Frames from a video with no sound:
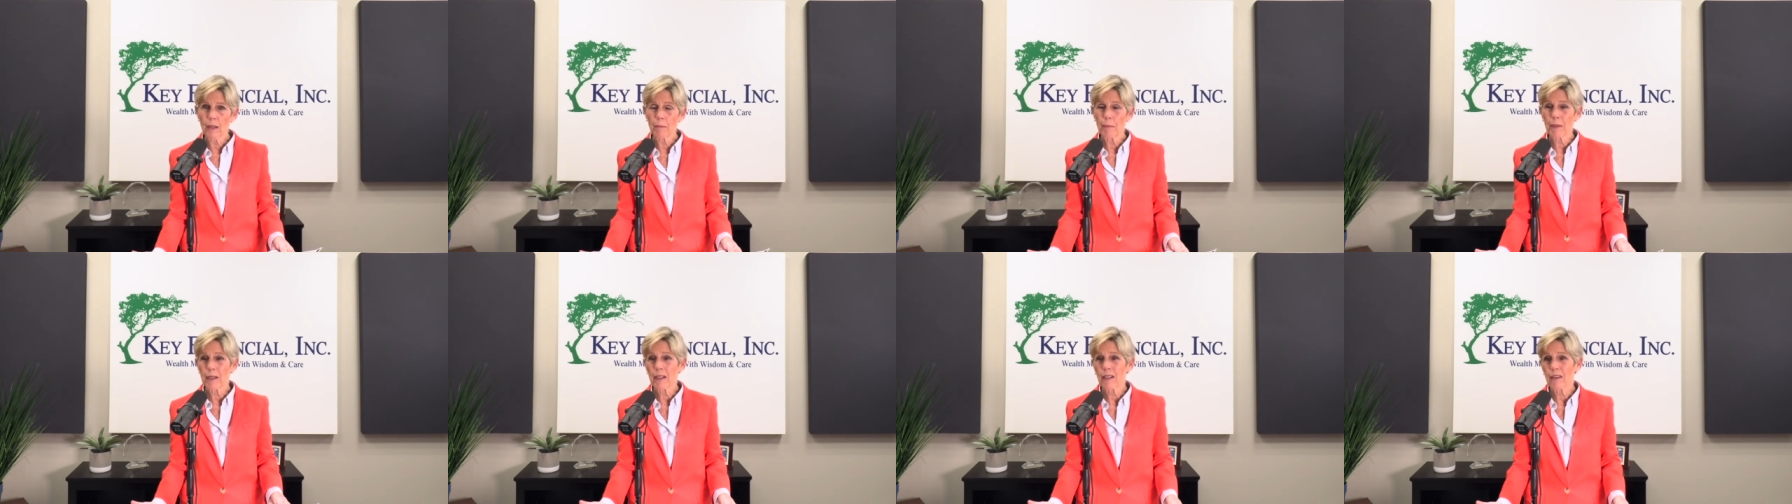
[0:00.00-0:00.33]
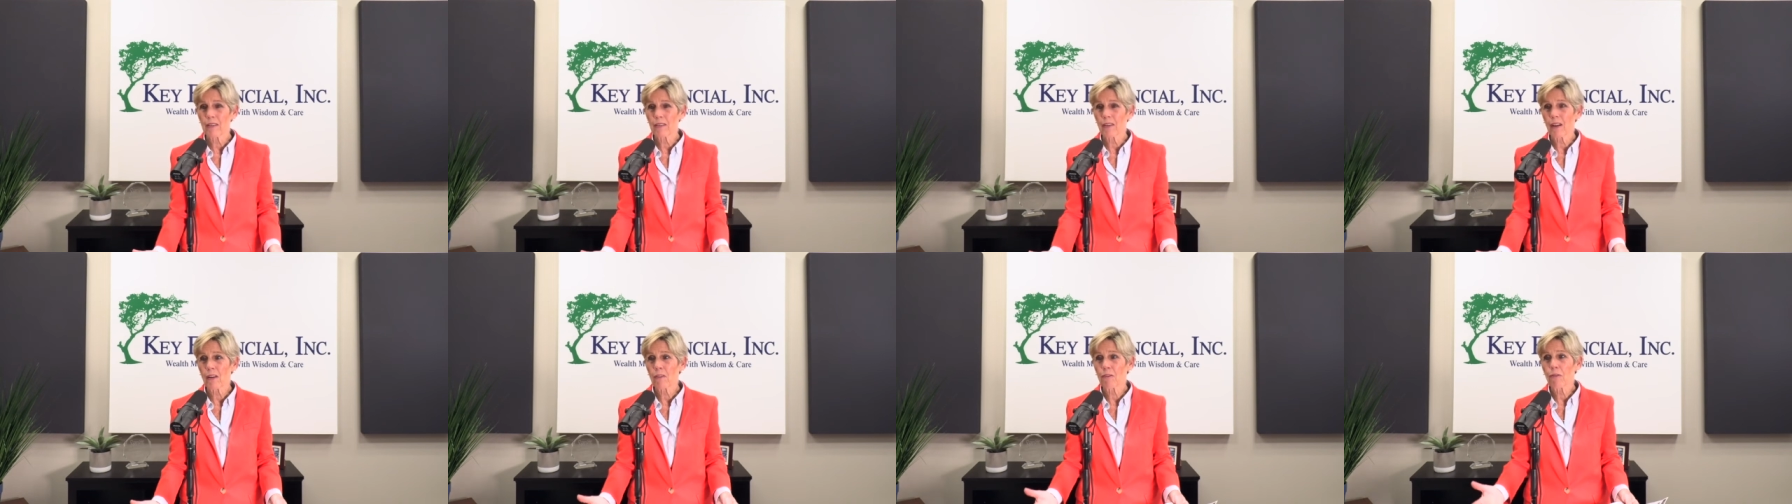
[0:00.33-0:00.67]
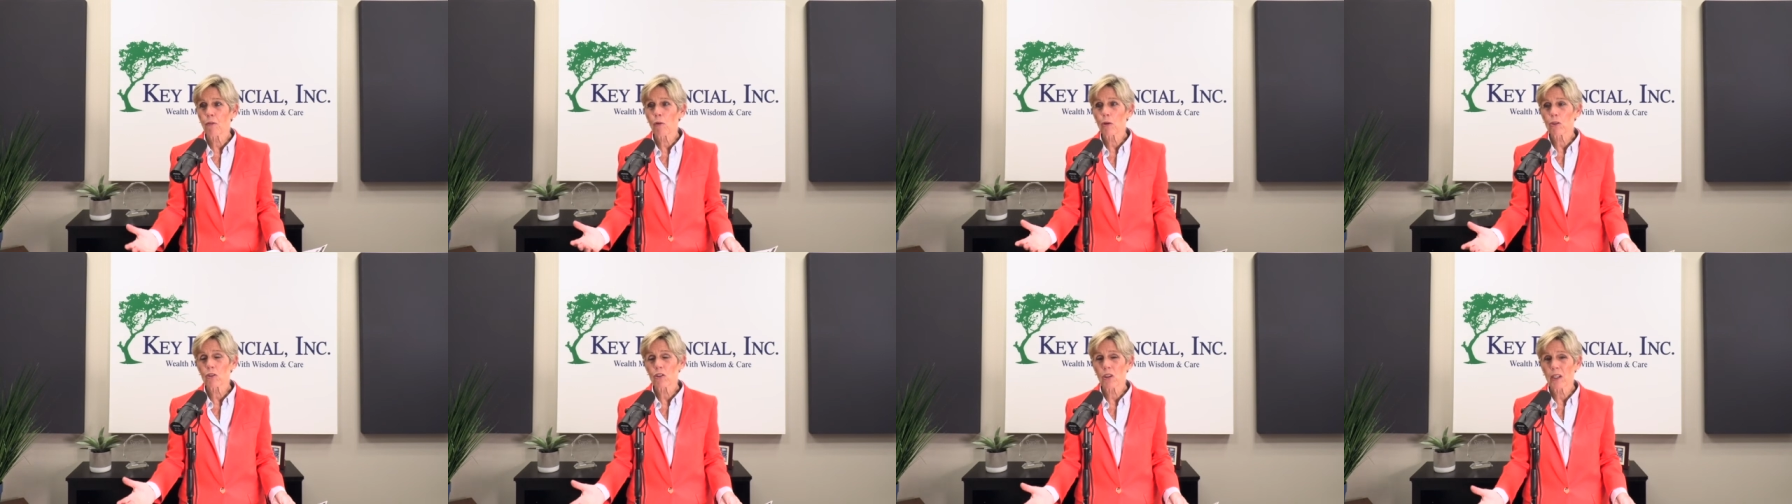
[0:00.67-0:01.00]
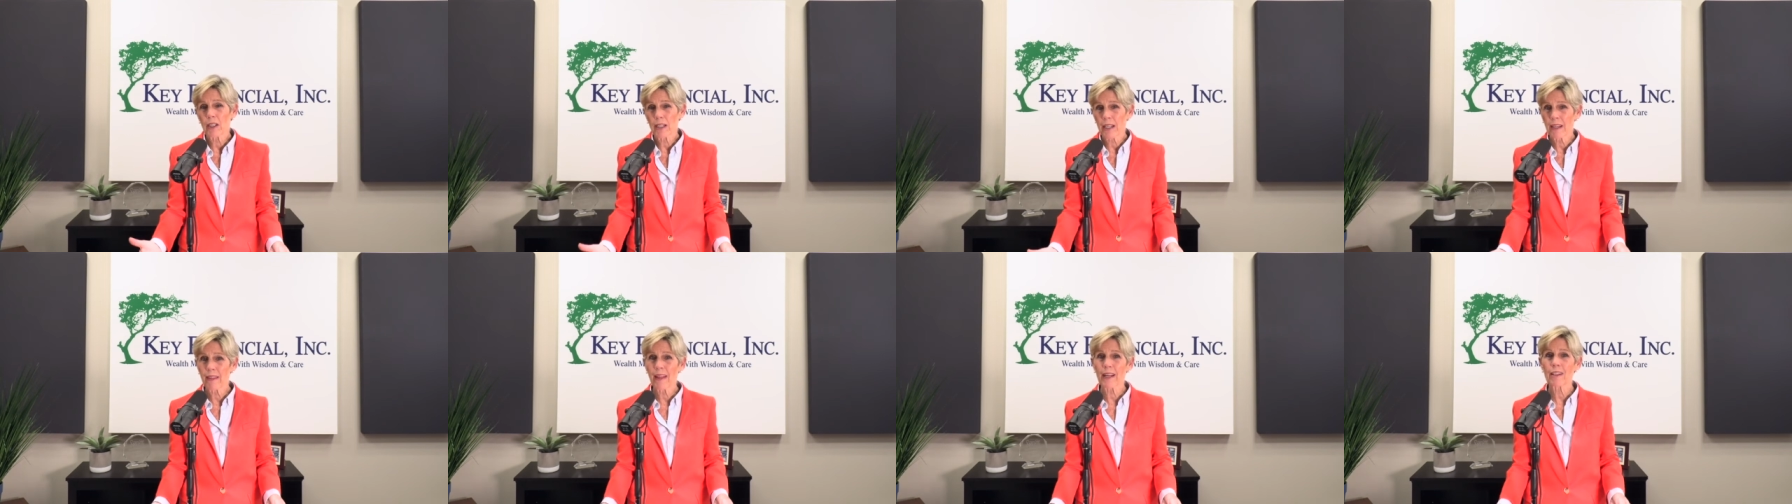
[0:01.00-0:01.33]
Because
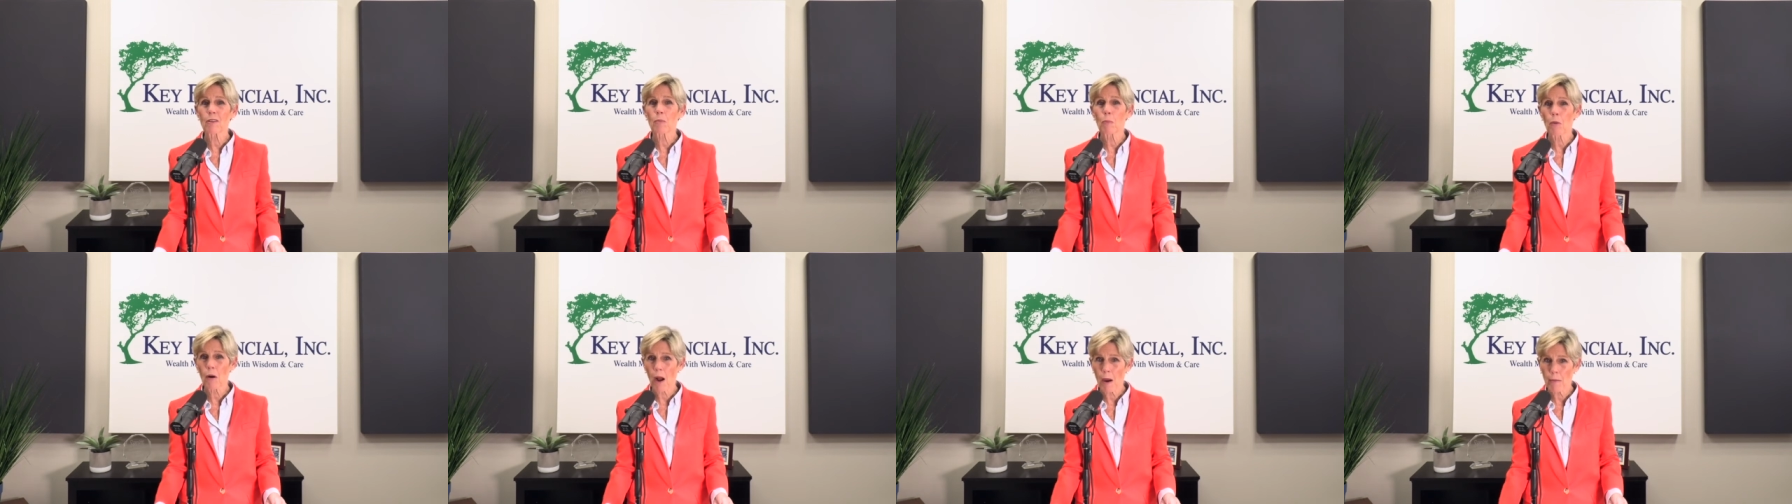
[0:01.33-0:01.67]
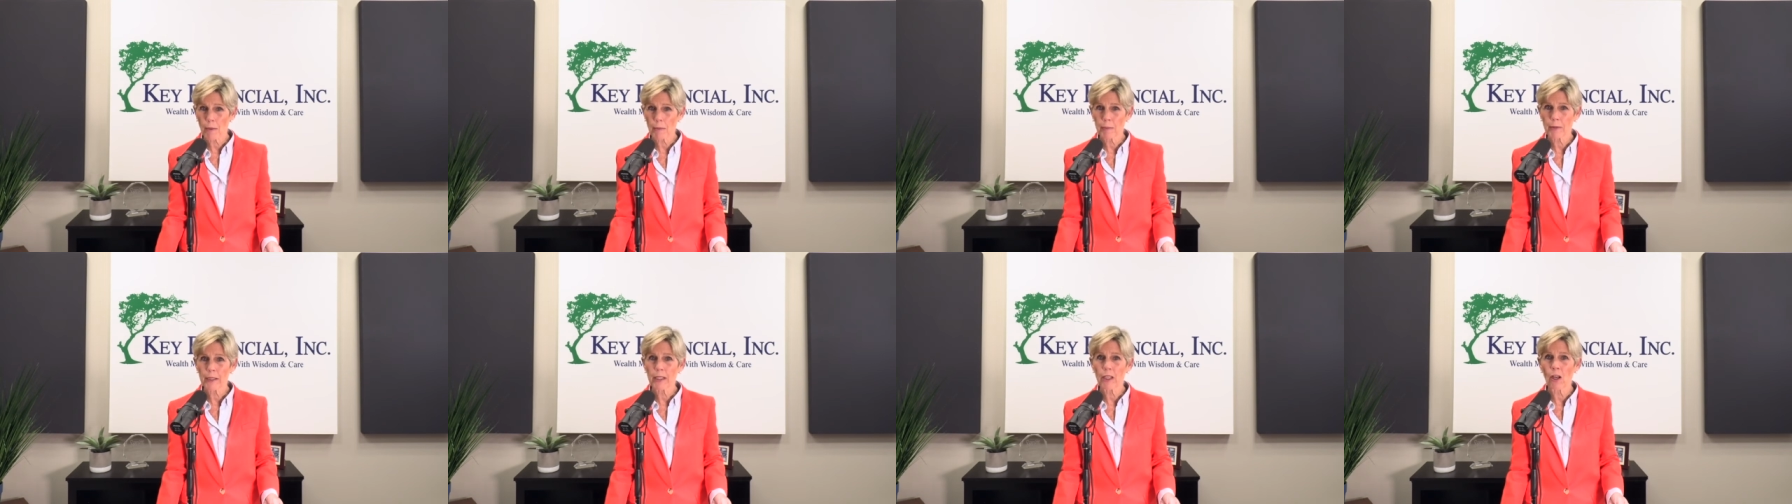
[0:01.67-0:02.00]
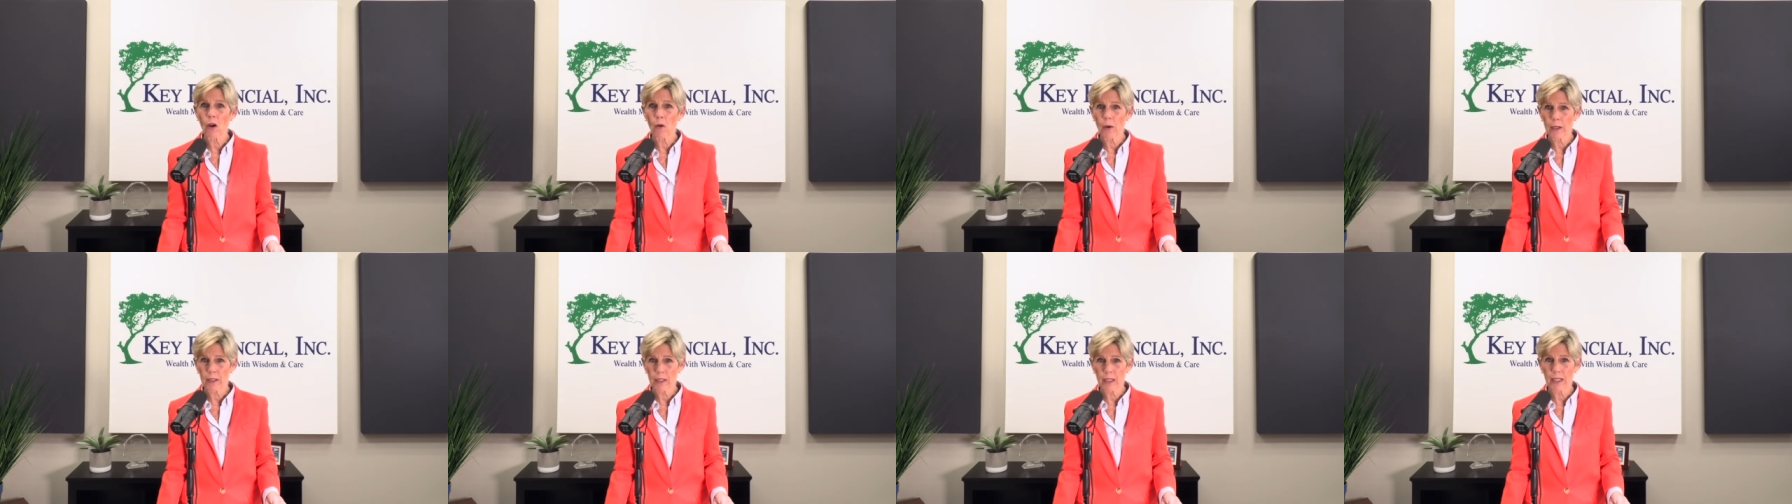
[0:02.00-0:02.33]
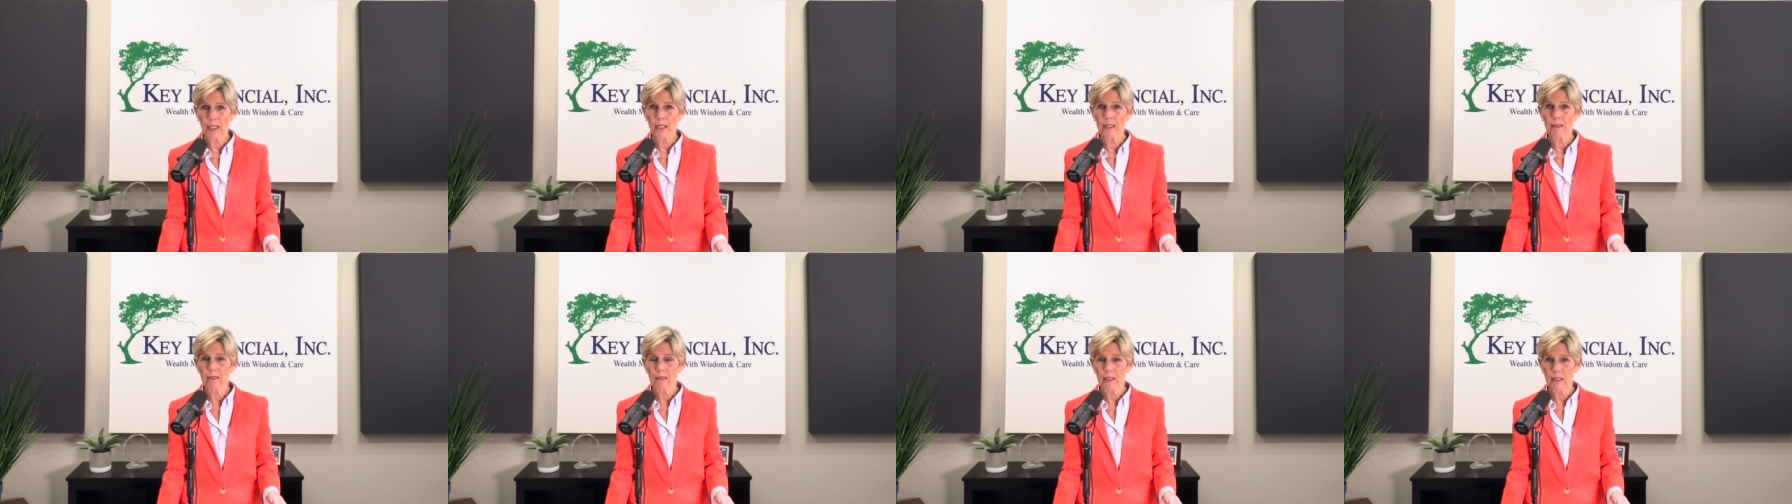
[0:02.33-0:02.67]
unfortunately, that's probably going to
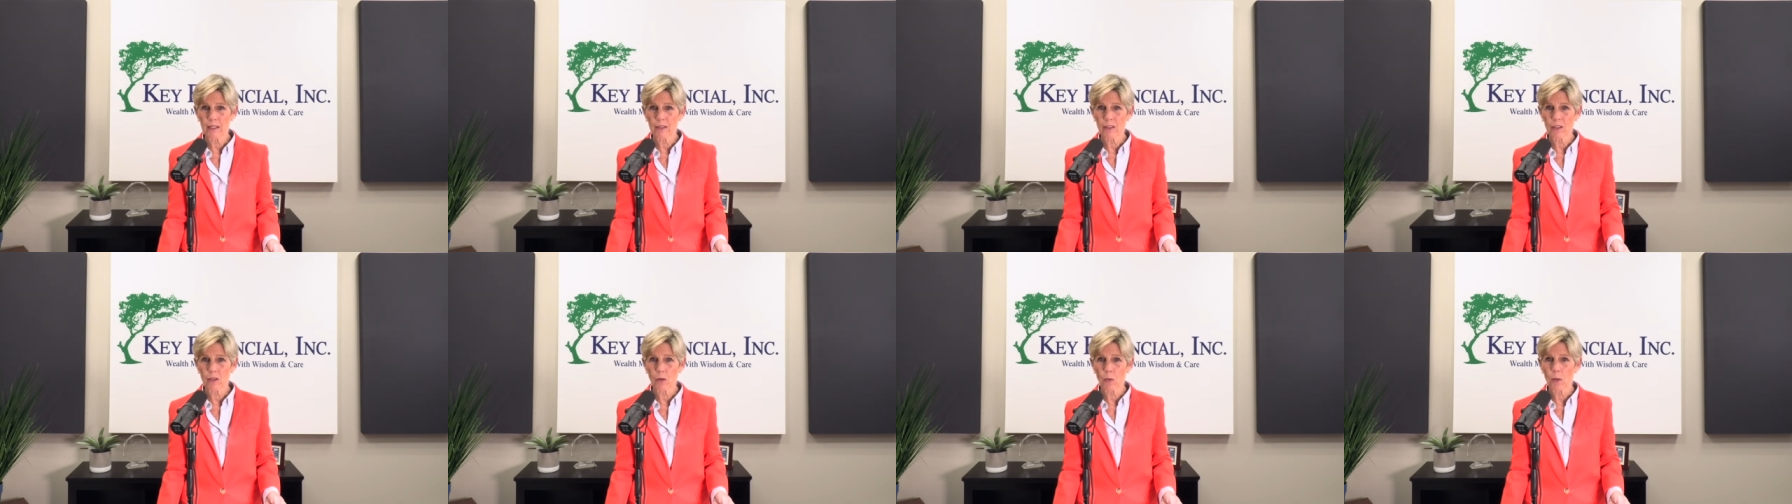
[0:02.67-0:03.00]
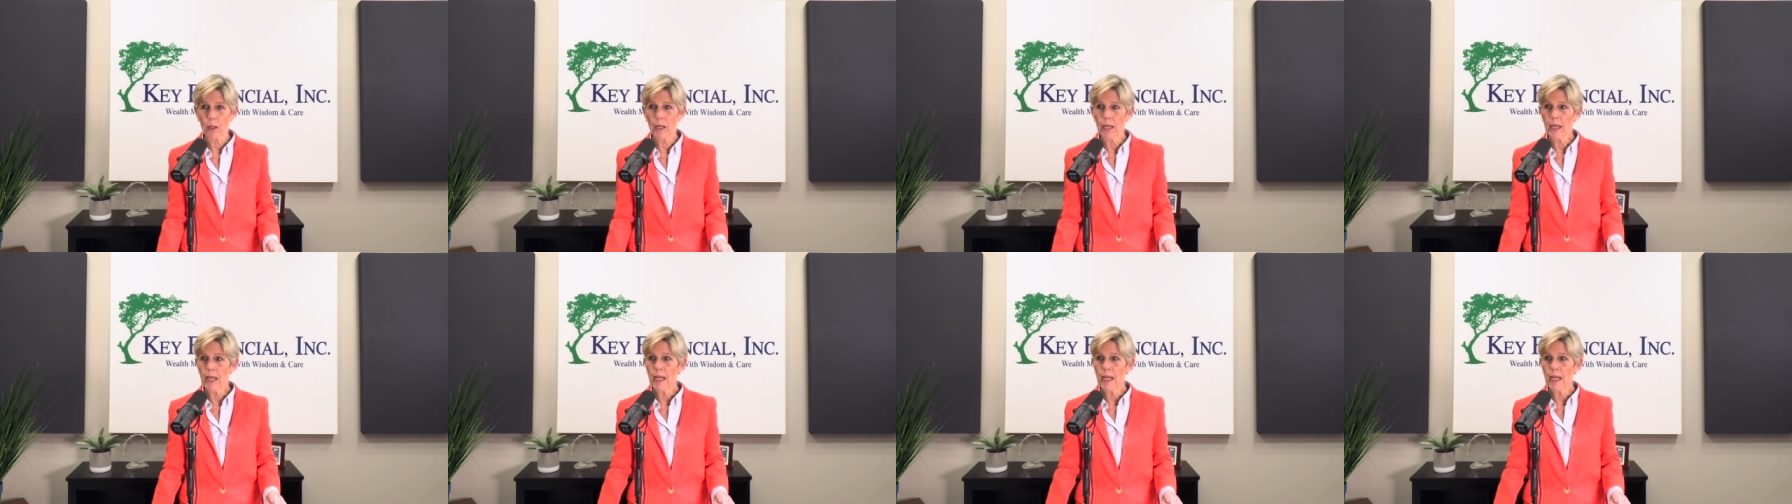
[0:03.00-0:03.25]
continue.